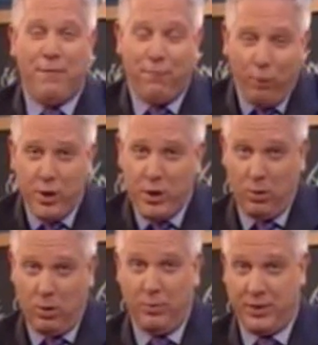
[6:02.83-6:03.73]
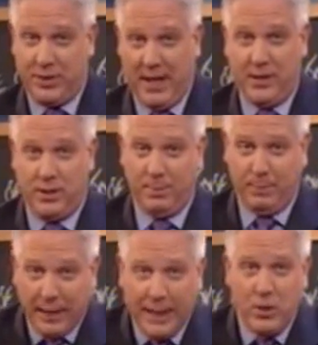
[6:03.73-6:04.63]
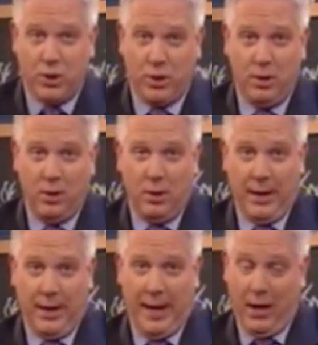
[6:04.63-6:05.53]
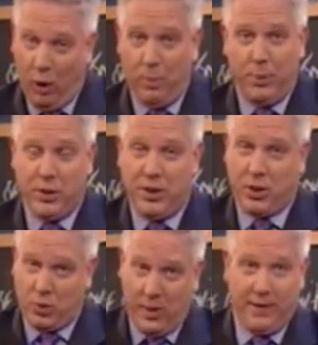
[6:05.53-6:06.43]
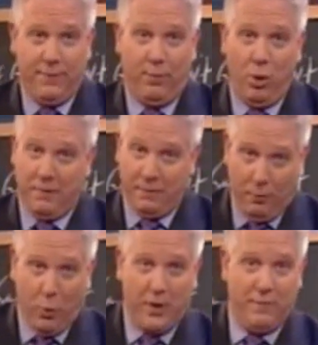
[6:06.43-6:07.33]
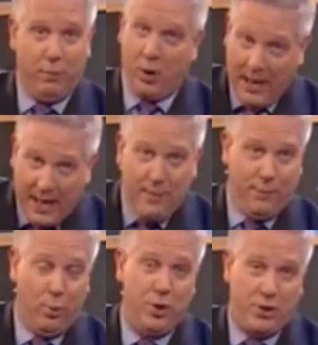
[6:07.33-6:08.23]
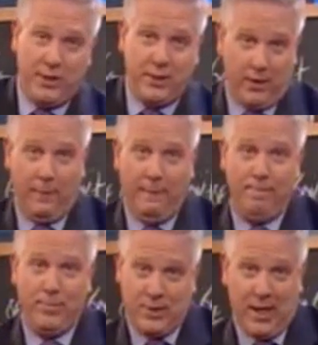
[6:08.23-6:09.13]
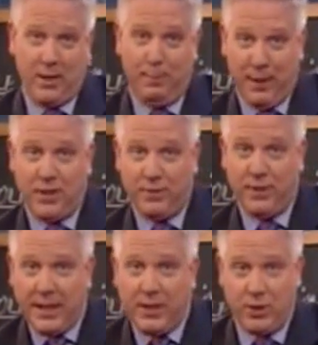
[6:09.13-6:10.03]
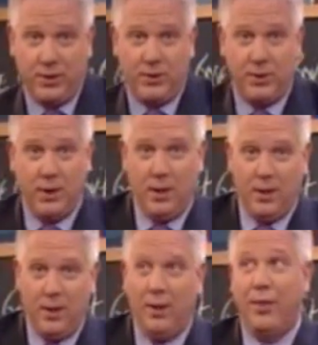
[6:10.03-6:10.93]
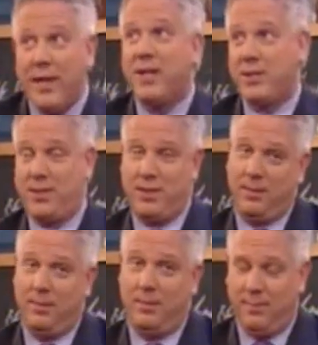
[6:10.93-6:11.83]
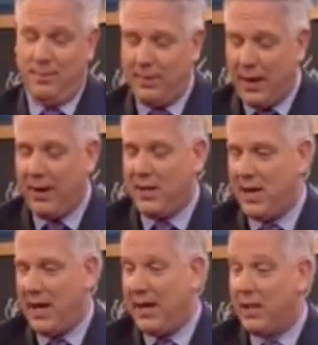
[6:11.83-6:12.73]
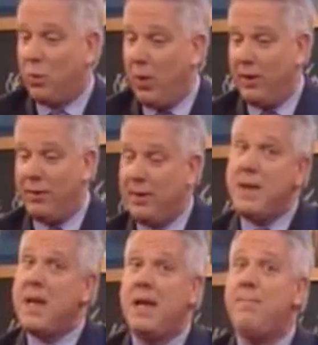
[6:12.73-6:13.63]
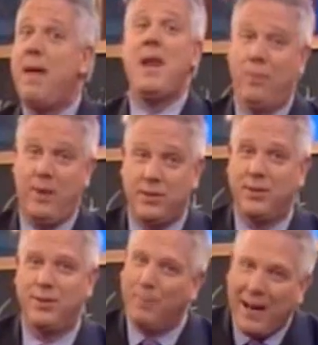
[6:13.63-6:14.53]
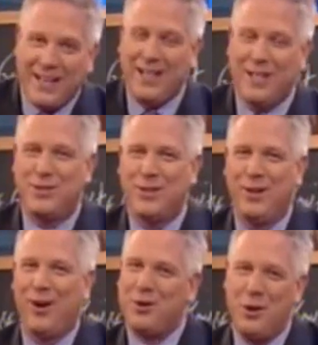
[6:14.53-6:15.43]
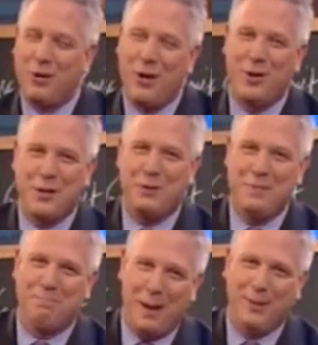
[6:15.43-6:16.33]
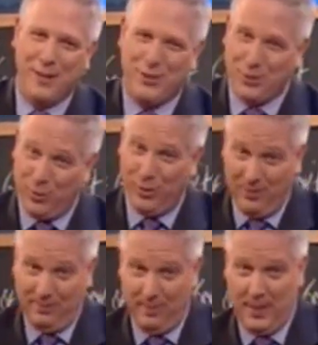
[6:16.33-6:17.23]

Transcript: 4-year-old recites the pledge, and I hope when she's 24 and 44 and 84, she's still saying the Pledge of Allegiance. This, dare I say, is one of the many, many reasons my kids are no longer in public school.